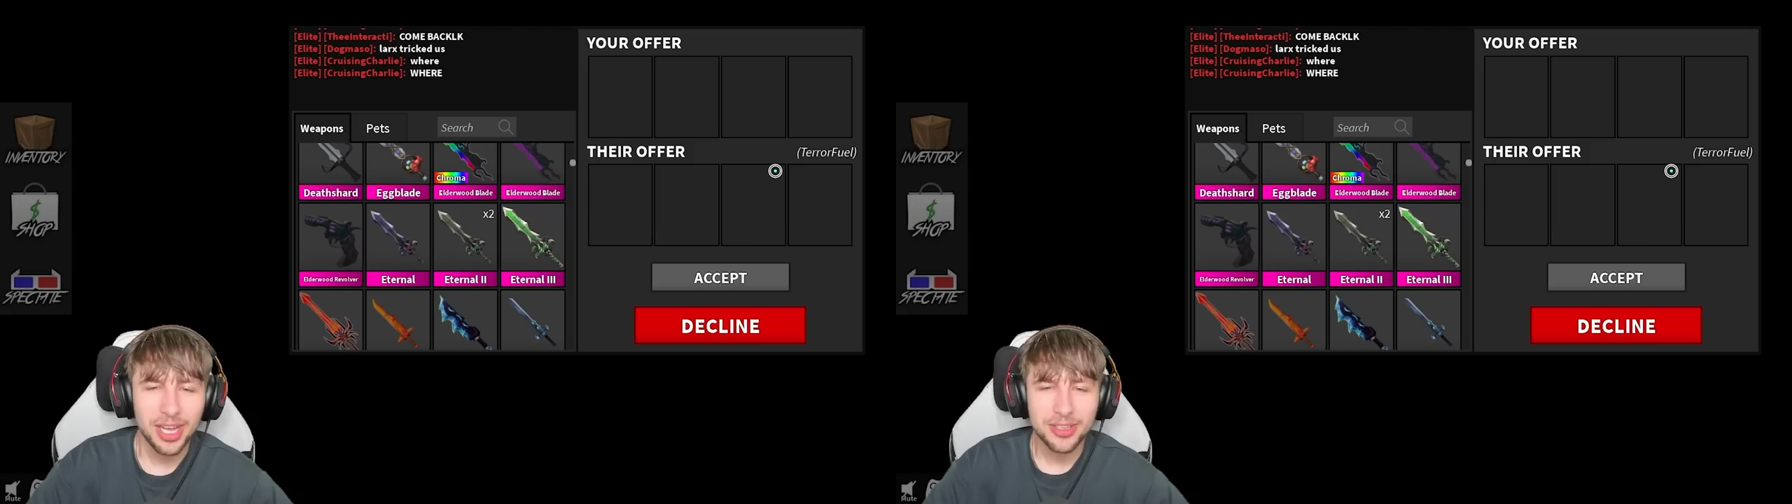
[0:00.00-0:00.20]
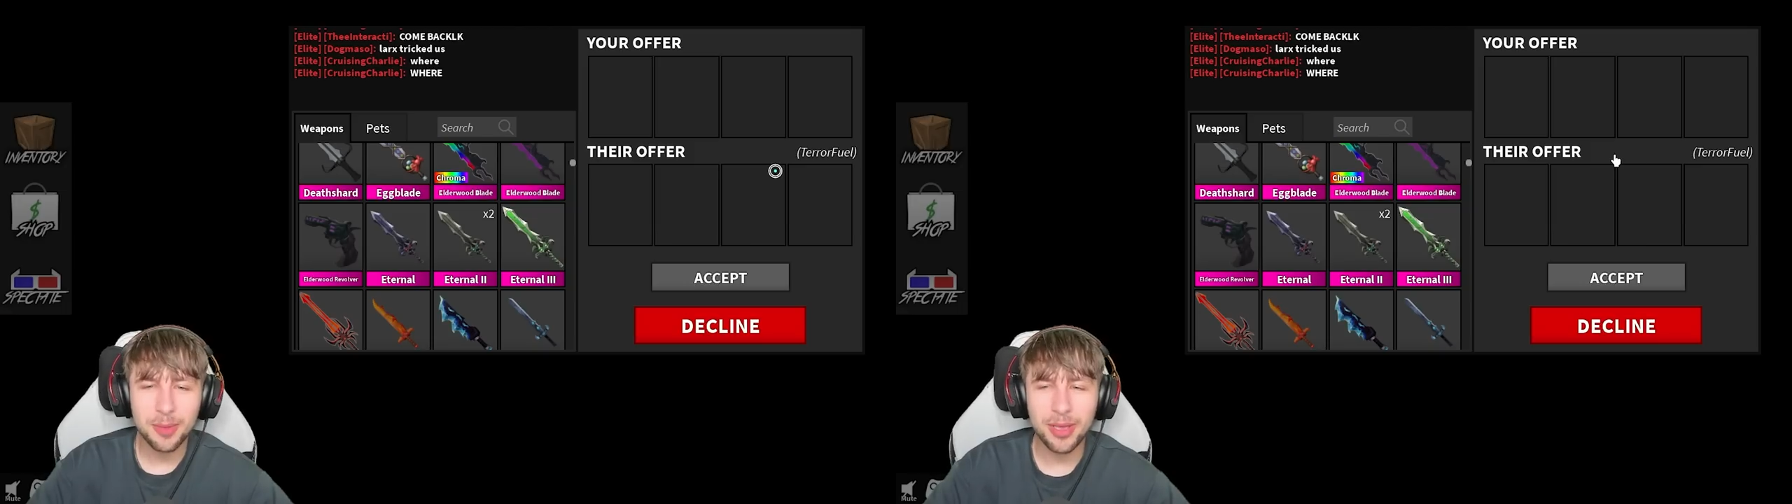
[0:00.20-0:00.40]

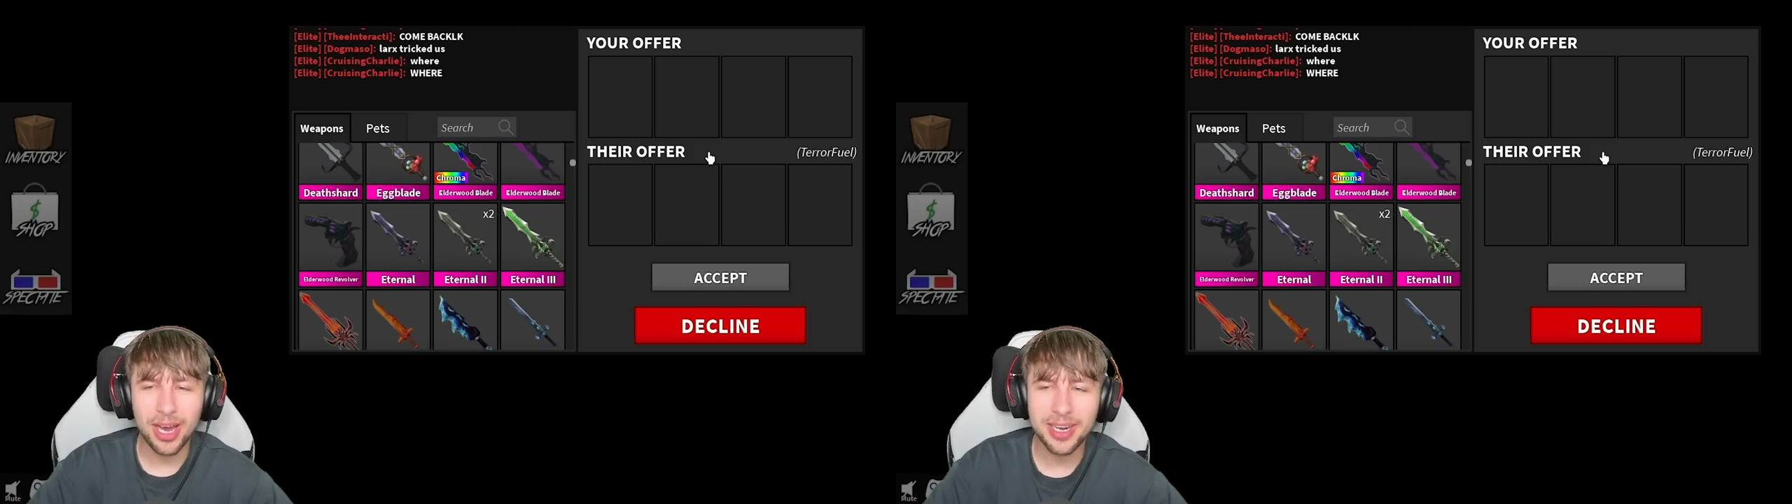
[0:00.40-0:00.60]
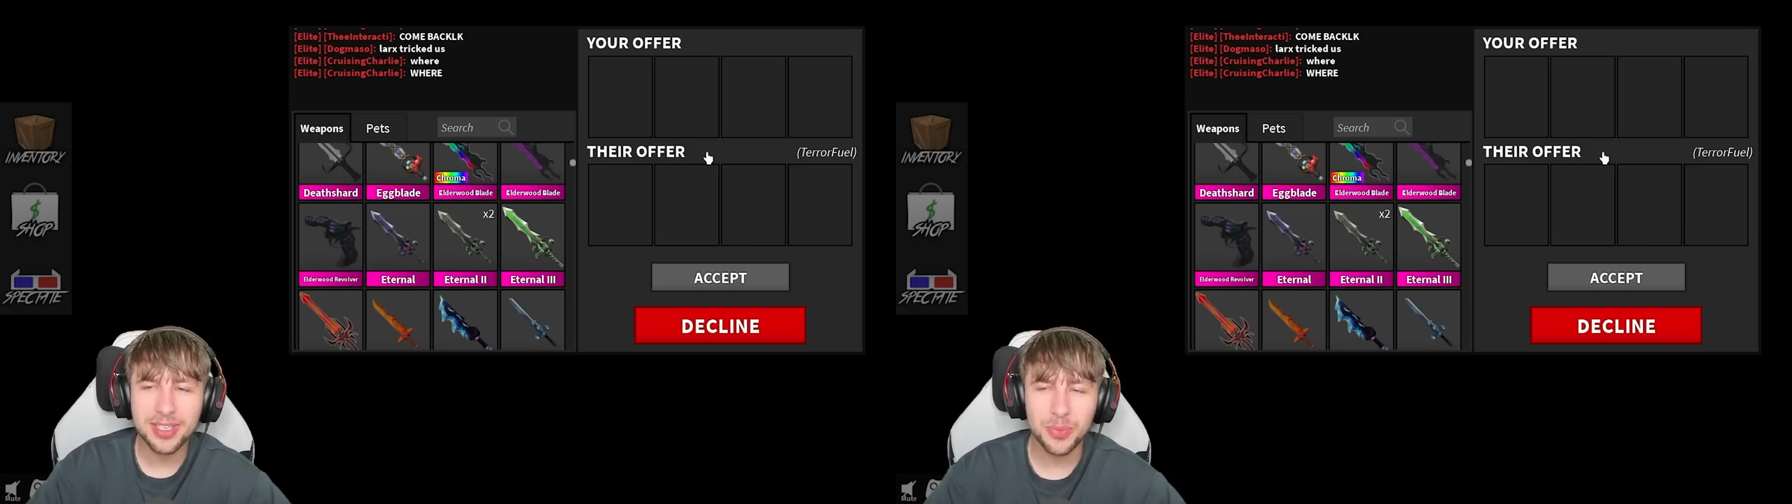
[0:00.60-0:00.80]
To be
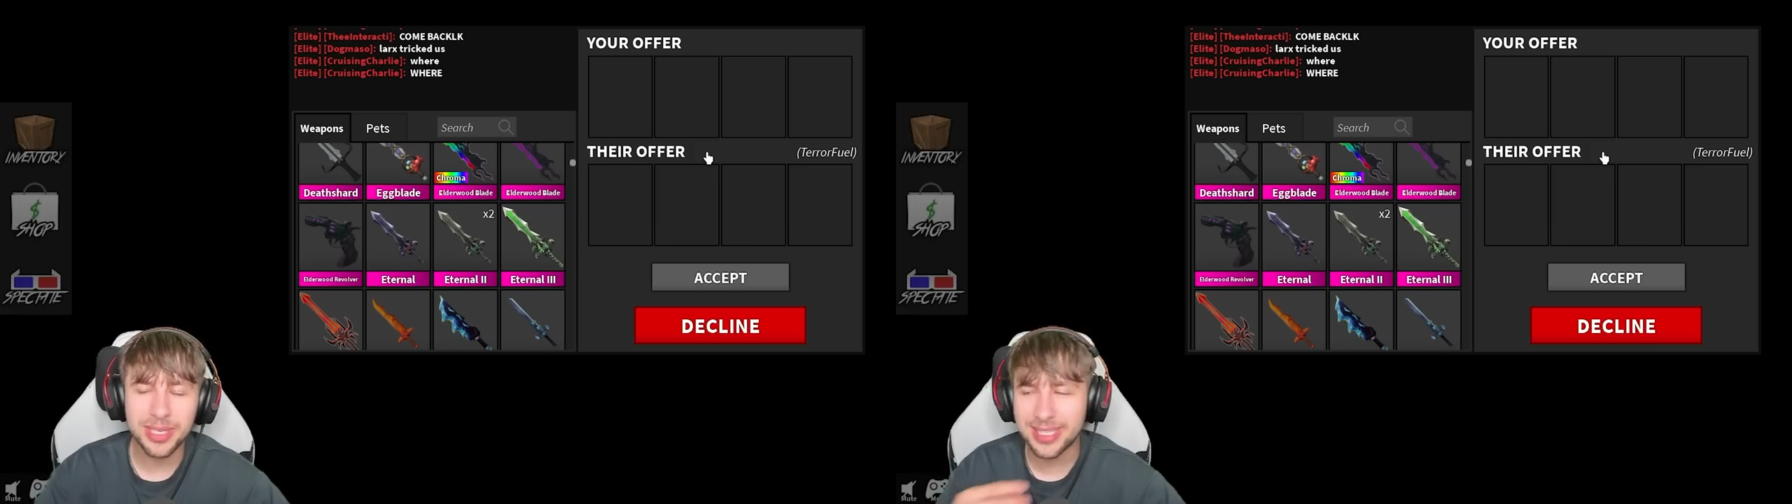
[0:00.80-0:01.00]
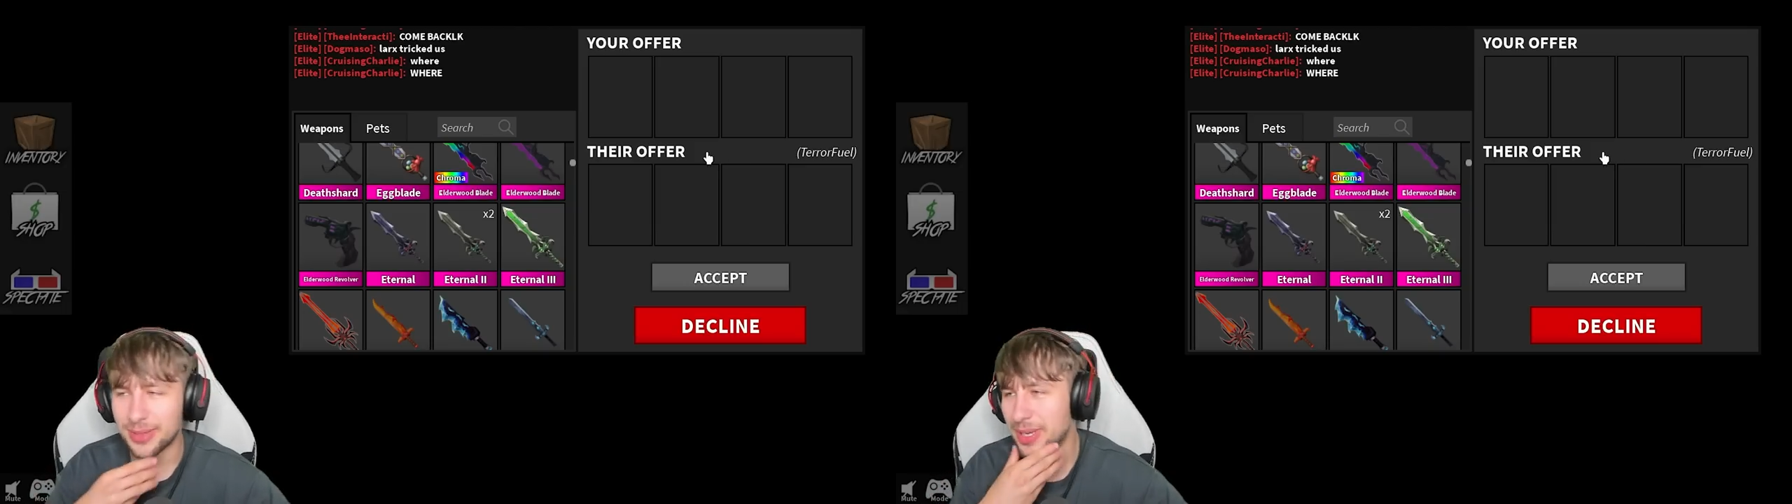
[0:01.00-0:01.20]
honest,
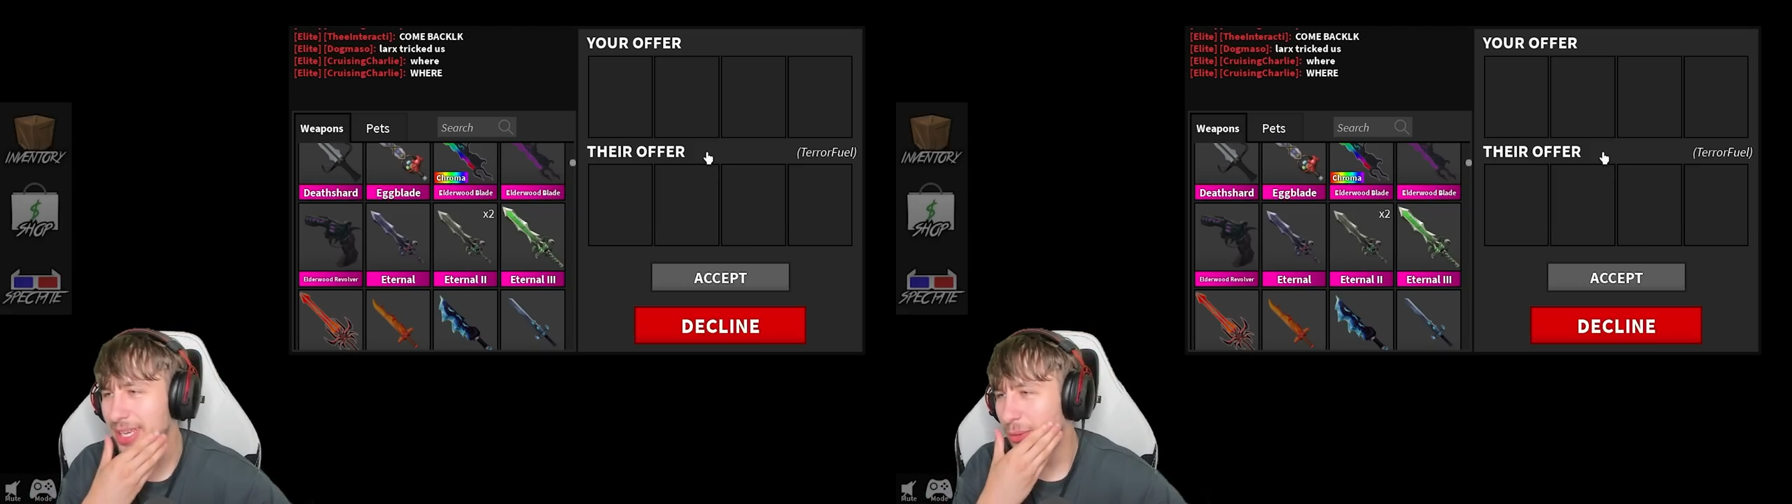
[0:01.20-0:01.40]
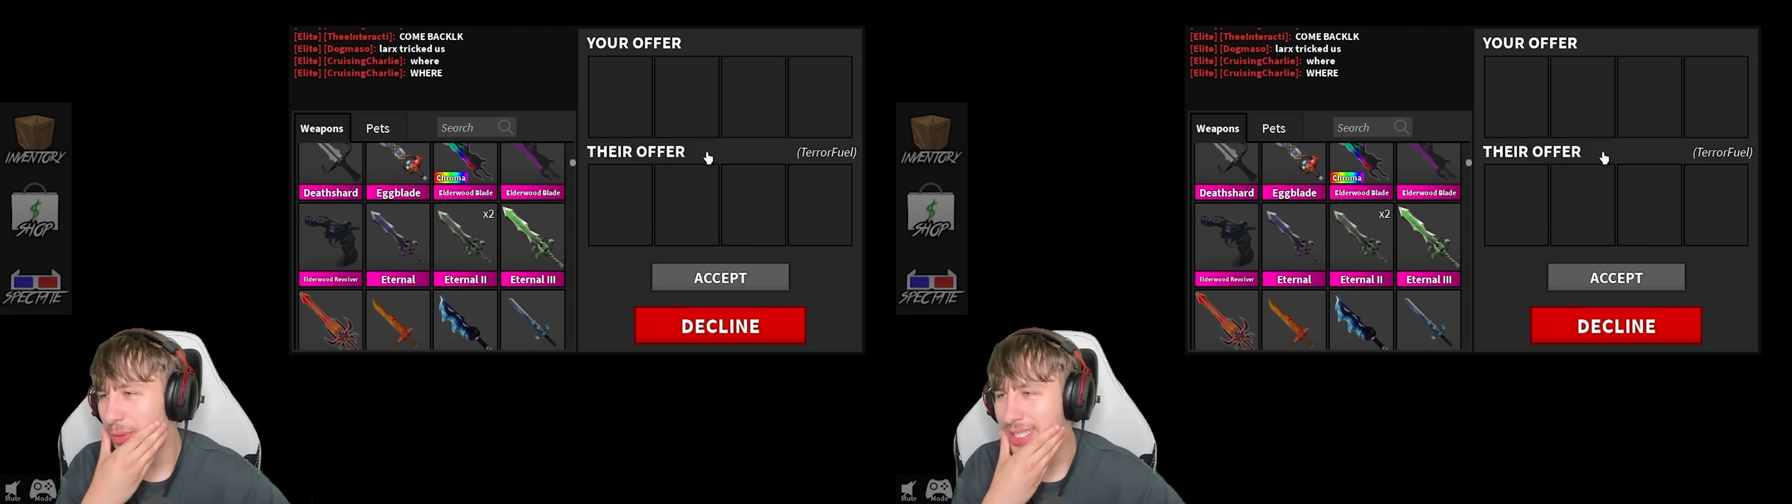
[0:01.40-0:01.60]
we
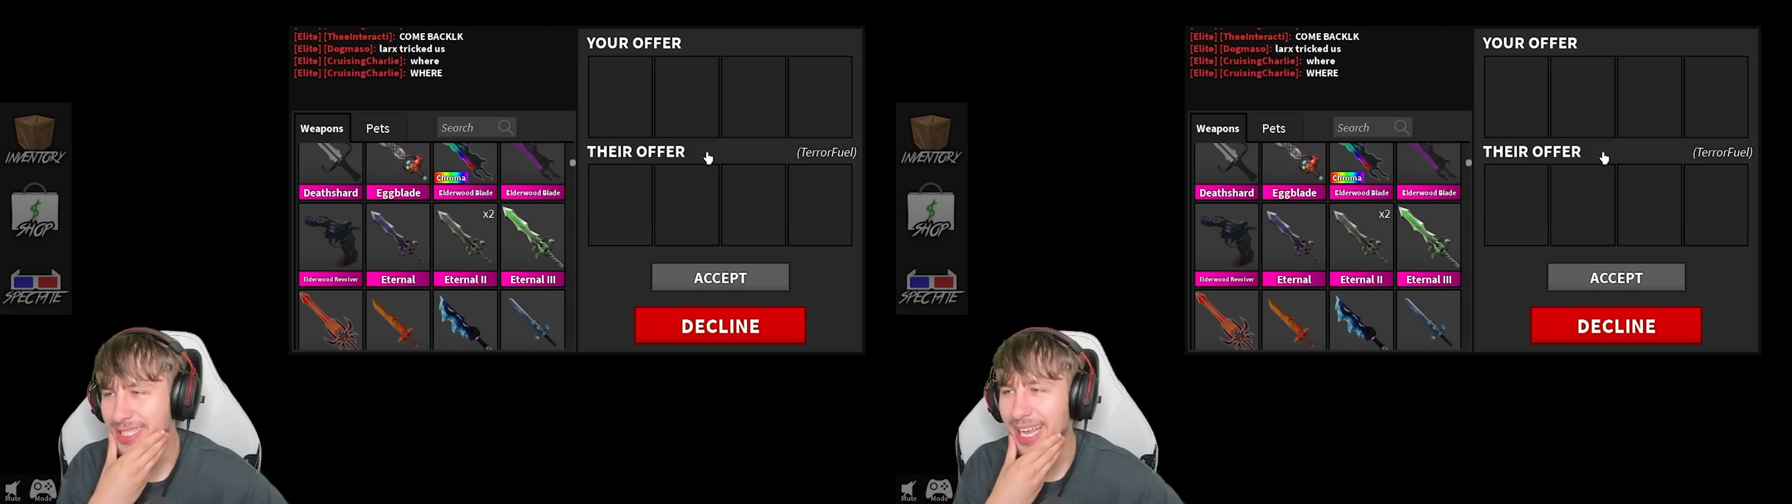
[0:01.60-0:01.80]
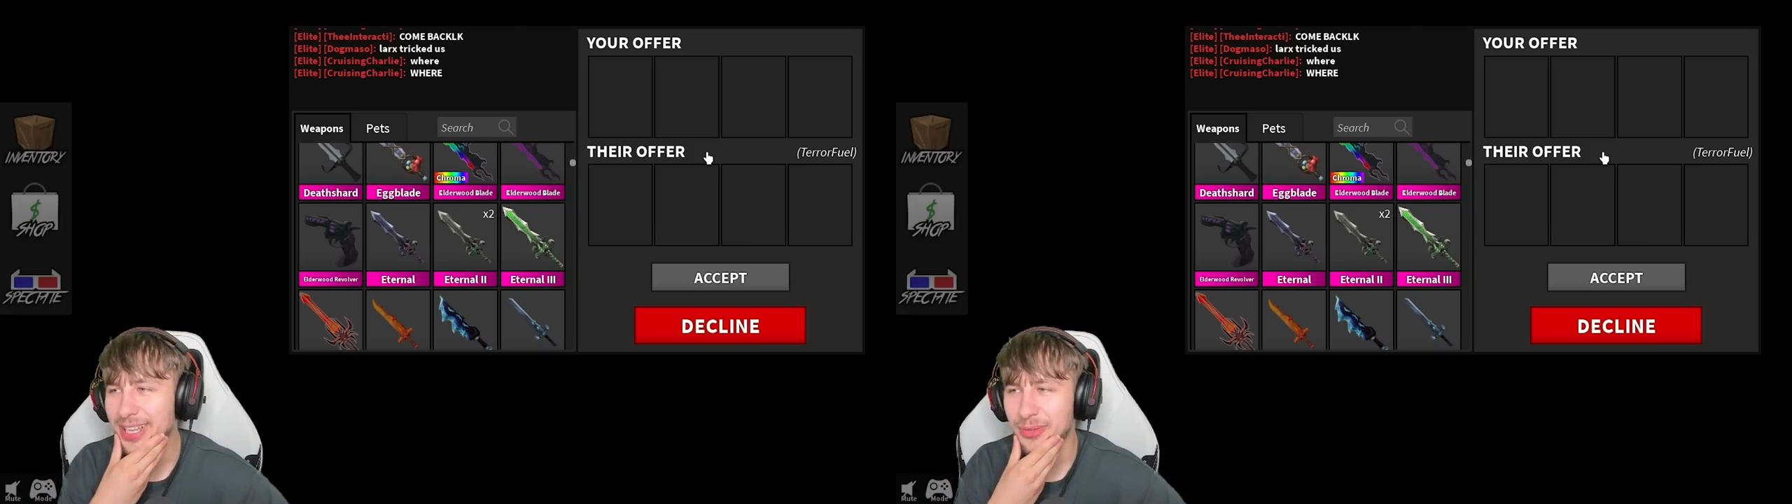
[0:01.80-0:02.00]
we we snaked